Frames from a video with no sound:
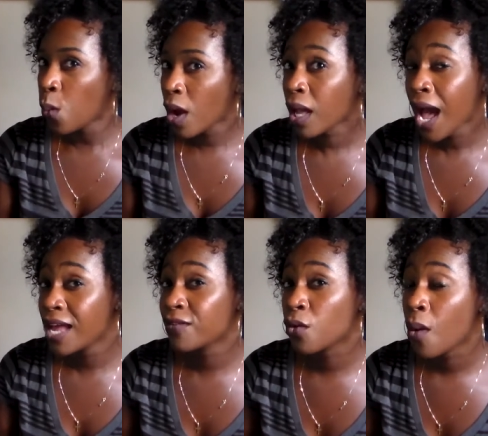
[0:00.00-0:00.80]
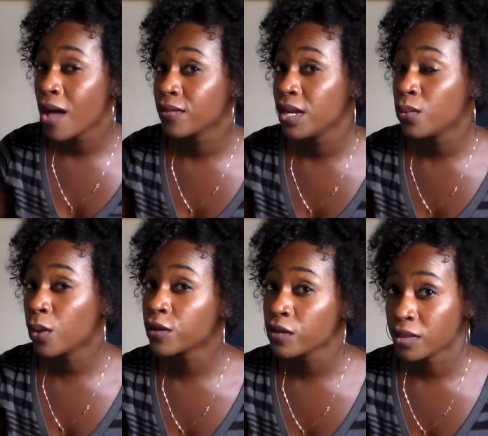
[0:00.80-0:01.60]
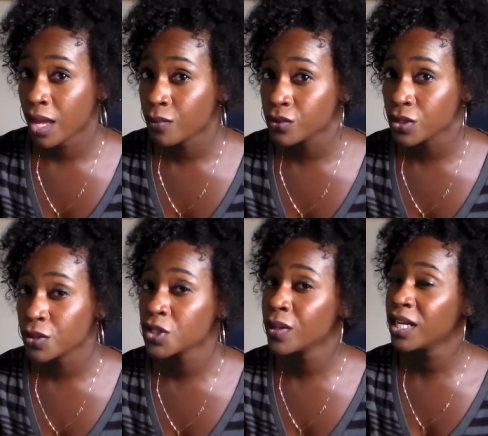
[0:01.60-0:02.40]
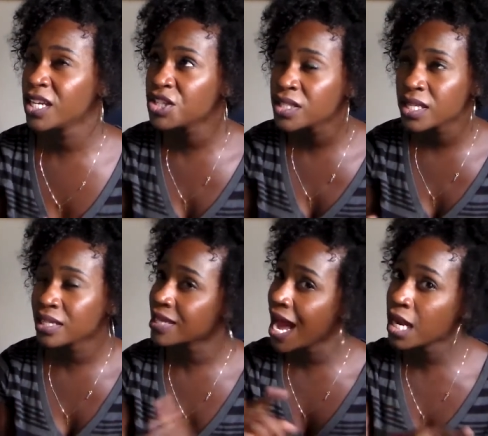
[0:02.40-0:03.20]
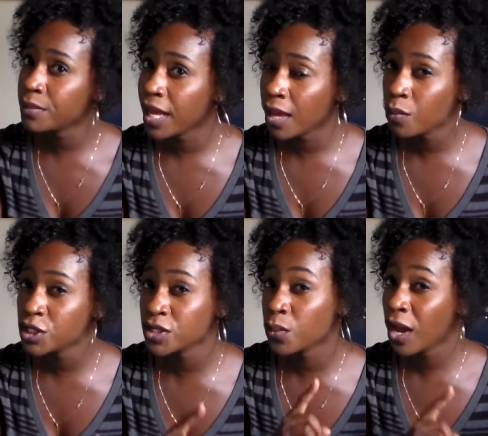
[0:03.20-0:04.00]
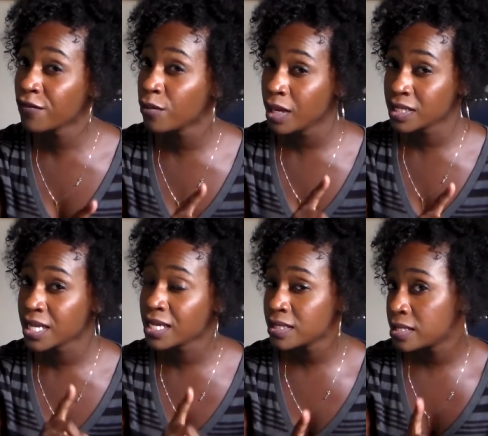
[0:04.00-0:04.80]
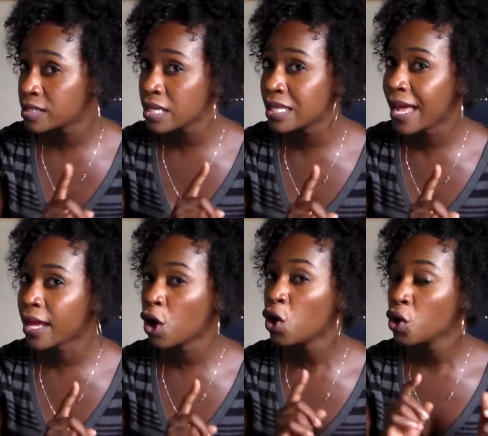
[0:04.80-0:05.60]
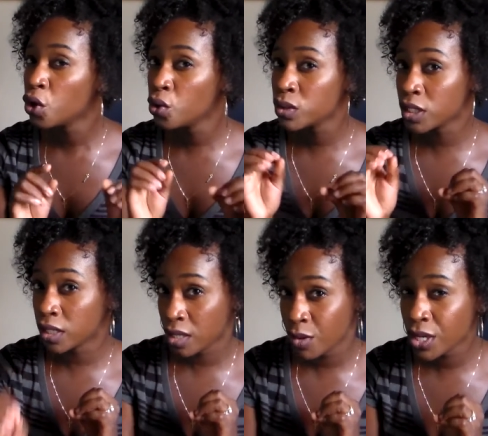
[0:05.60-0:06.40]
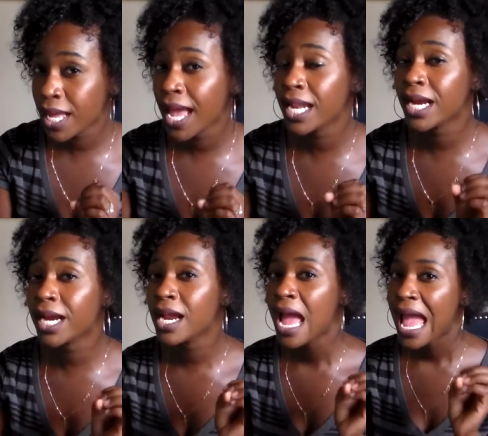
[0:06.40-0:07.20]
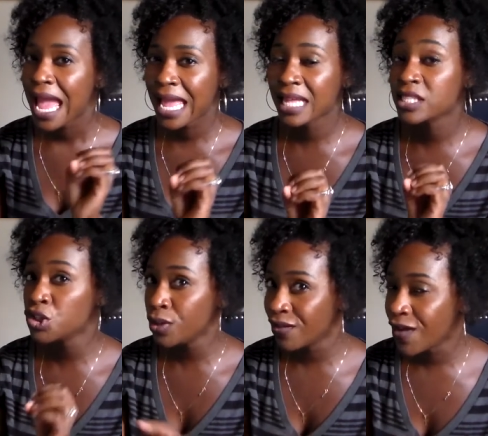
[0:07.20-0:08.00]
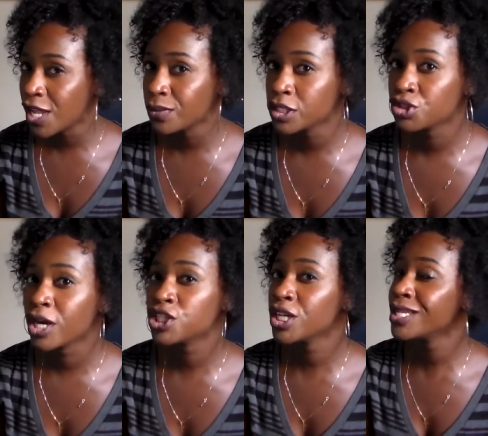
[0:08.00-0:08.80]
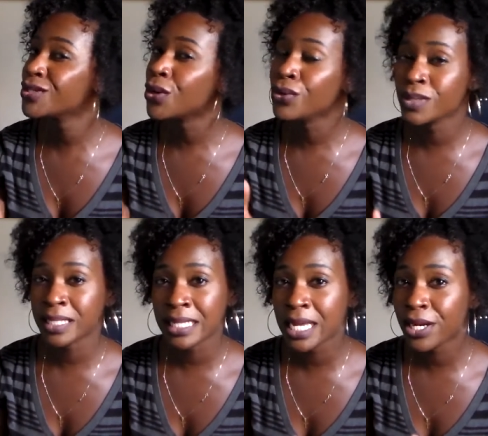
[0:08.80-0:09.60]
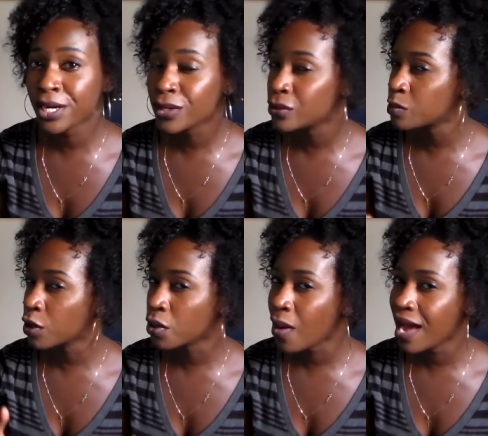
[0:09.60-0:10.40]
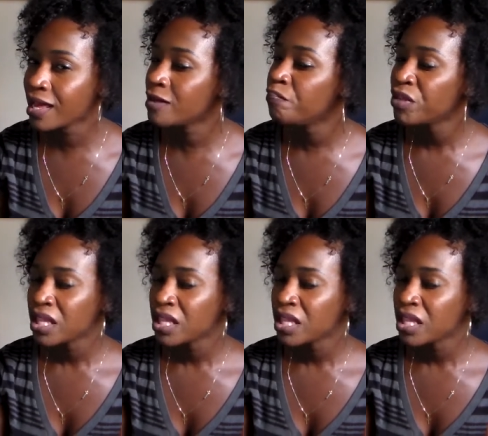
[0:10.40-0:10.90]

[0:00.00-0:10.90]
what kind of quality work that they will do. So in addition to the lineup game, which is a way for me to test to see like who's a good communicator and do they follow instructions, who's a leader, who's more quiet.